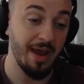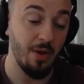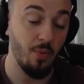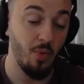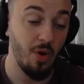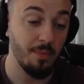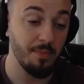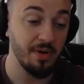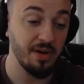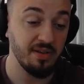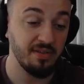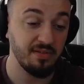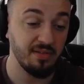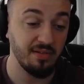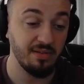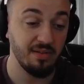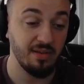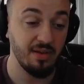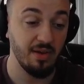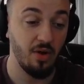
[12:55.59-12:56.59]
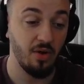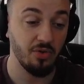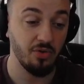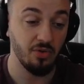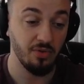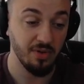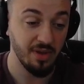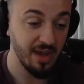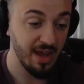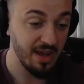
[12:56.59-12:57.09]
a 1 minute CD on
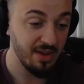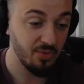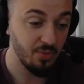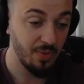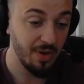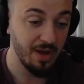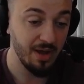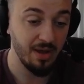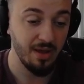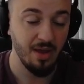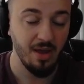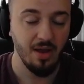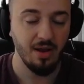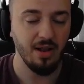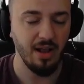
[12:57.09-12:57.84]
your gateway,